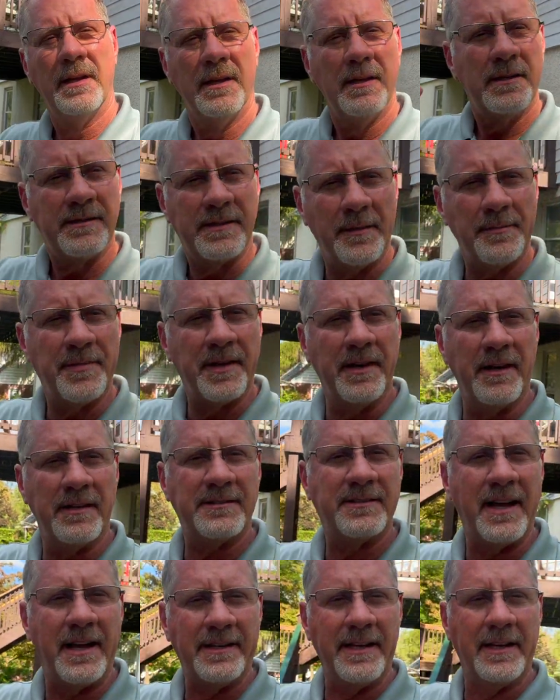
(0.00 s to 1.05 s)
Something else
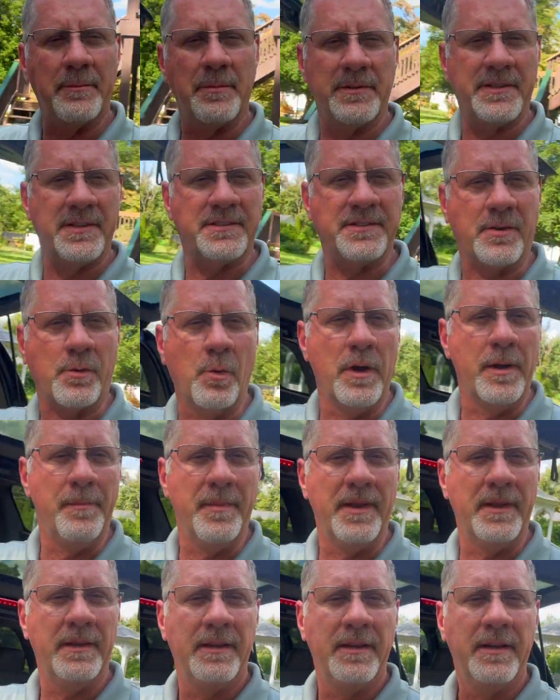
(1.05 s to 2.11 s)
I did with this
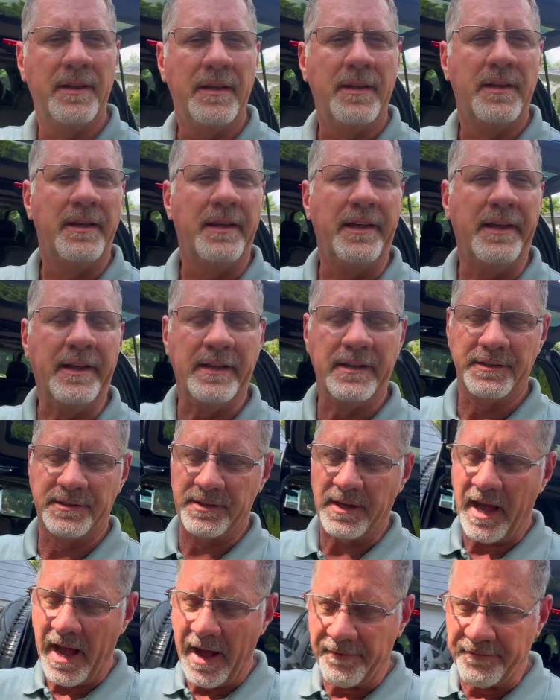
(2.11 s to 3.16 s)
equipment is,
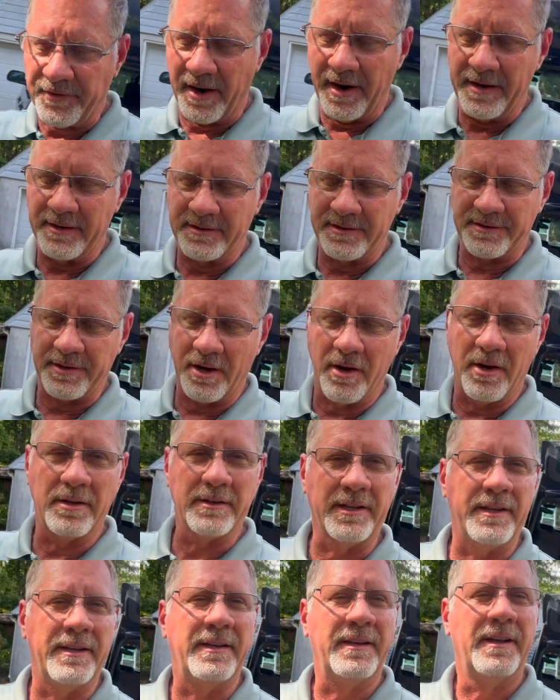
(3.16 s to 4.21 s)
after I installed
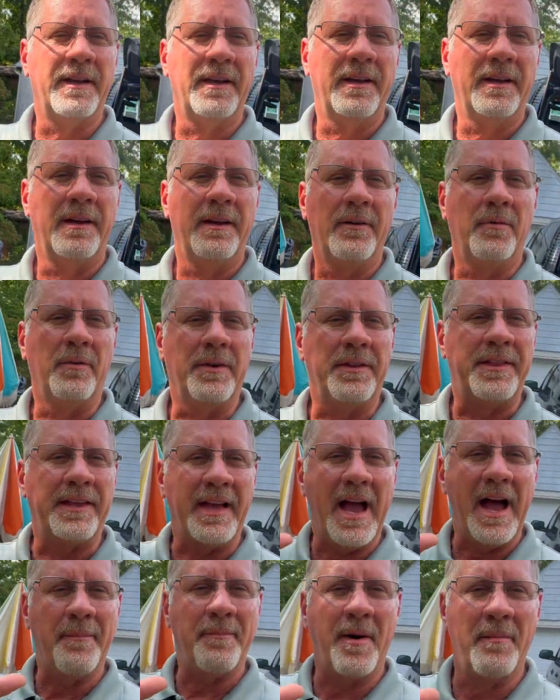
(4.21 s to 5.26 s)
it, with the
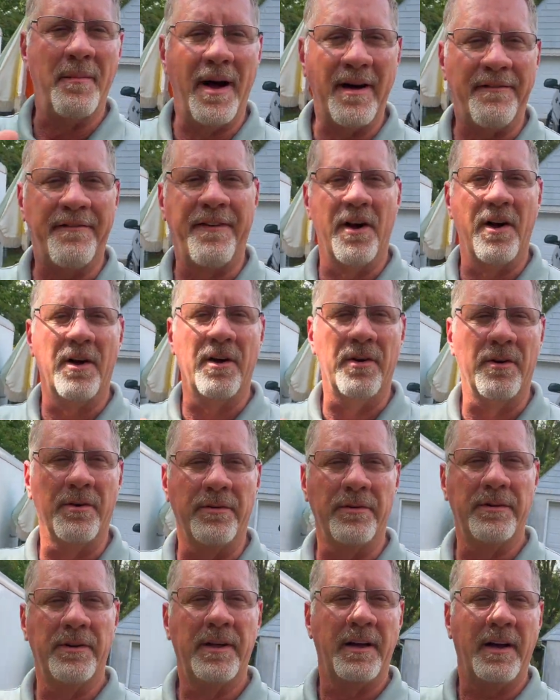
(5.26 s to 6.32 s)
app on my
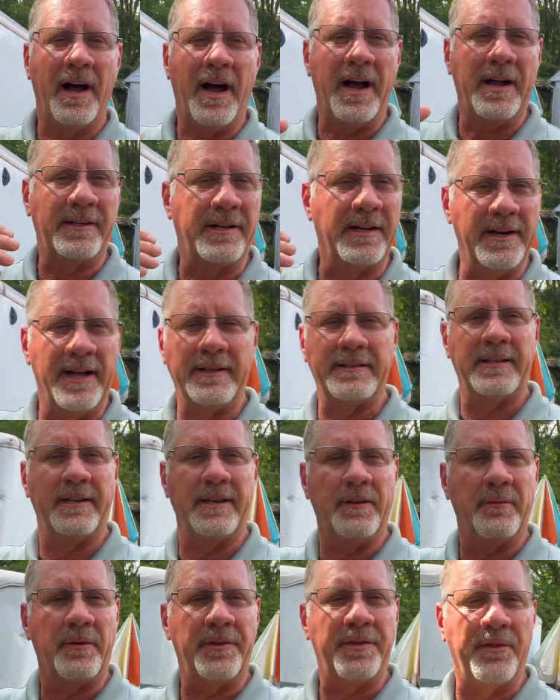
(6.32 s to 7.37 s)
phone, I connected
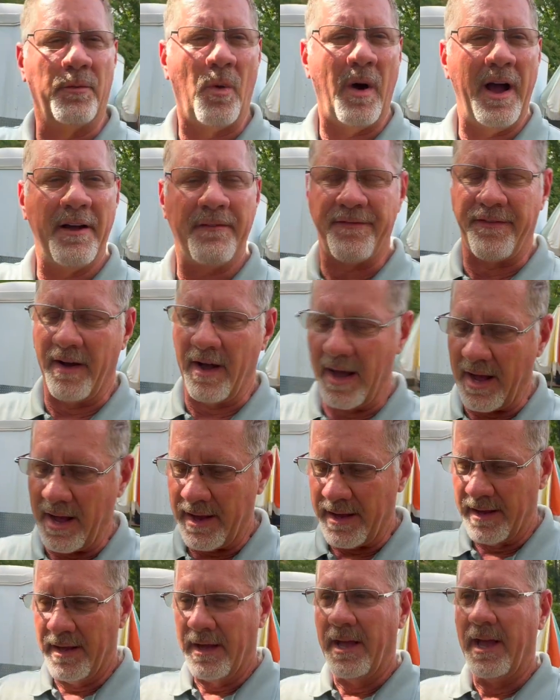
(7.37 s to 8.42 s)
it with the Wi-Fi
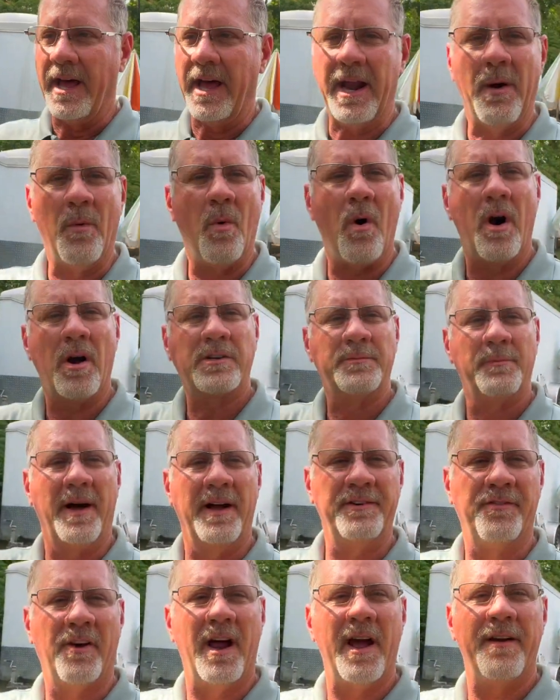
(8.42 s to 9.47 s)
and I walked my
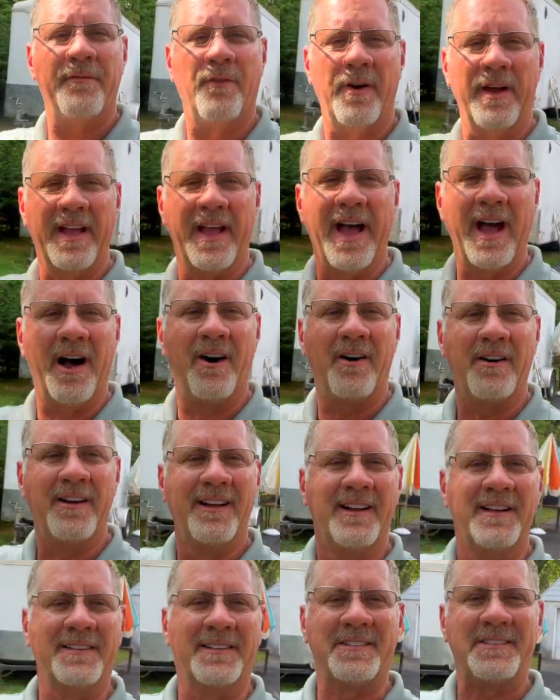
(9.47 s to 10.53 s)
driveway out
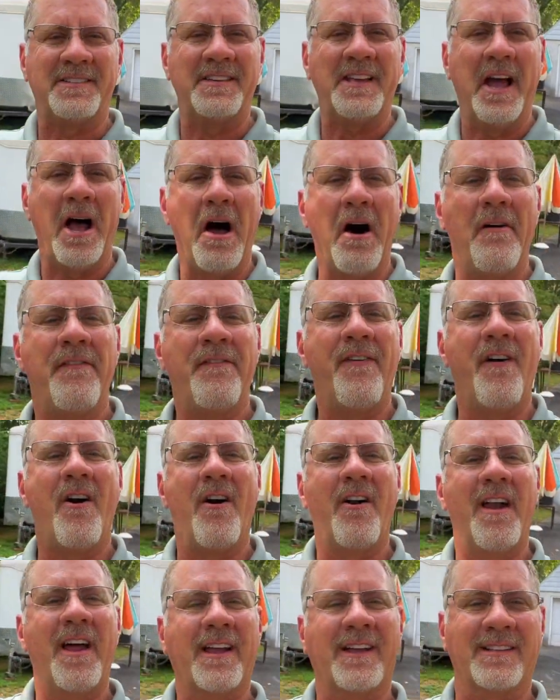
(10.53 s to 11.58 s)
to see how
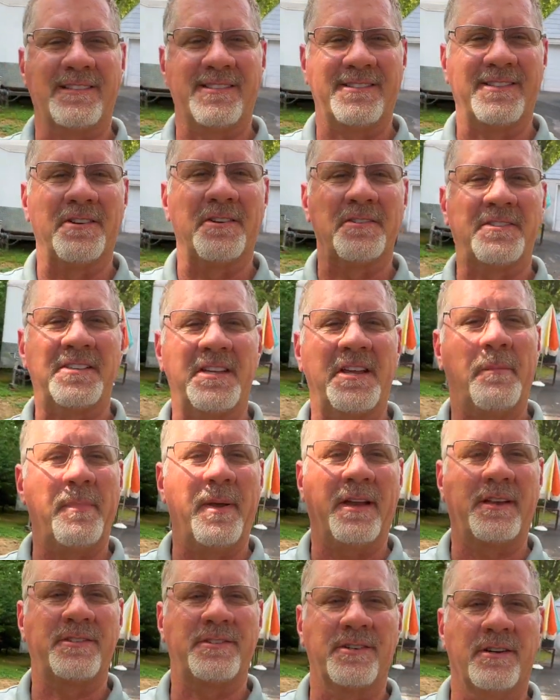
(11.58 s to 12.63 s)
far I could still see a
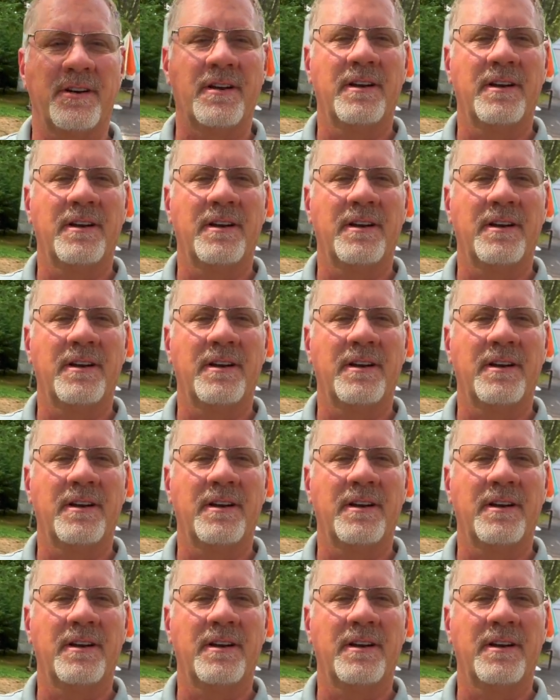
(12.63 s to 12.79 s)
picture.